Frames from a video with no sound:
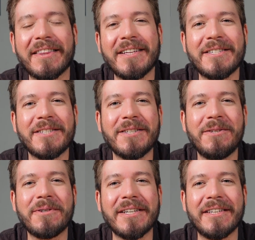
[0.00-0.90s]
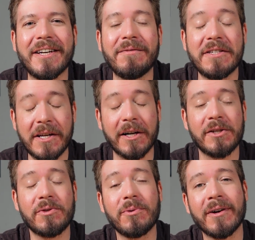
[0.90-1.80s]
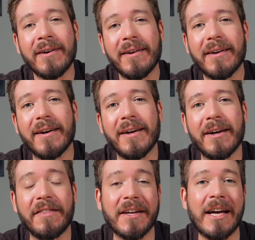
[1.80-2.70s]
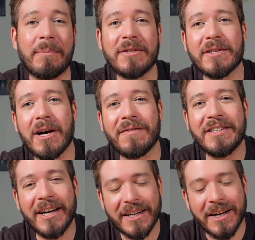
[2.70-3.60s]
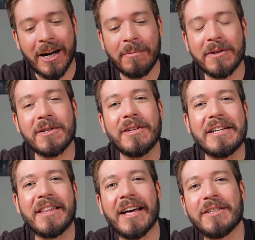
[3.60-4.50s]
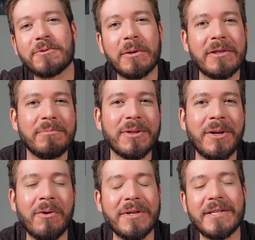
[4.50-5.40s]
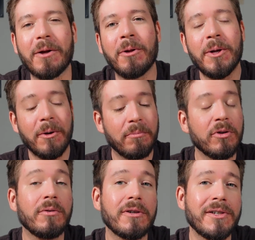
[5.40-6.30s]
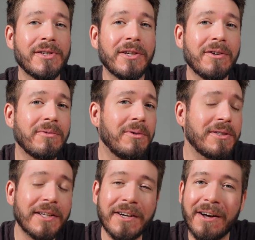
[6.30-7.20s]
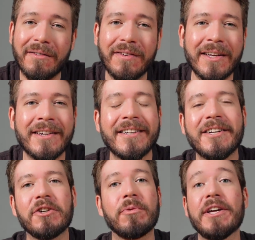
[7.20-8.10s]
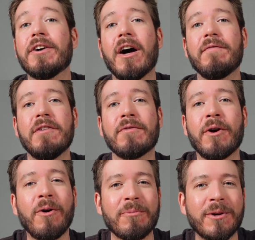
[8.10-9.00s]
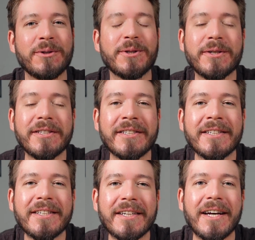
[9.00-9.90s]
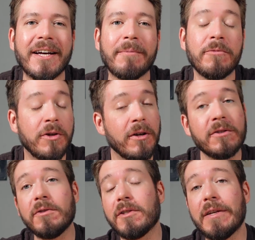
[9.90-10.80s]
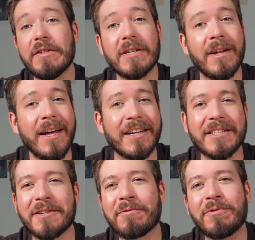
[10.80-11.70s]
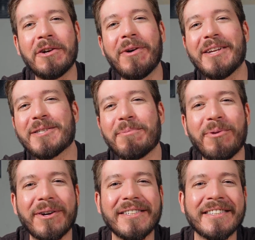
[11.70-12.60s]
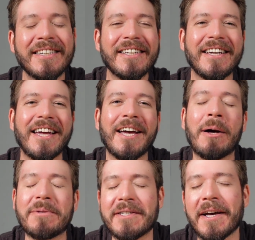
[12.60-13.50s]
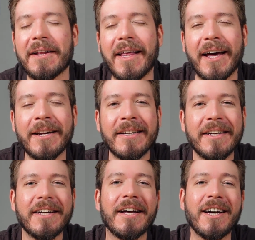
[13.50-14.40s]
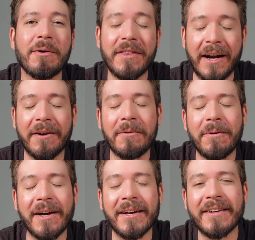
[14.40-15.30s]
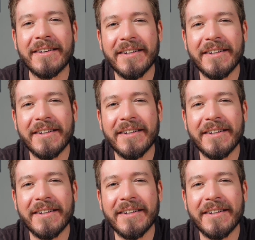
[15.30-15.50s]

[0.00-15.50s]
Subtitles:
this, you can visit our store at thecaptainscoffee.com. There's a link to that in the description below. We sell brewers, roasted coffee, green coffee for home roasters. You can also just leave us a like. It's a free way to support us, and it helps us out a lot. With that out of the way,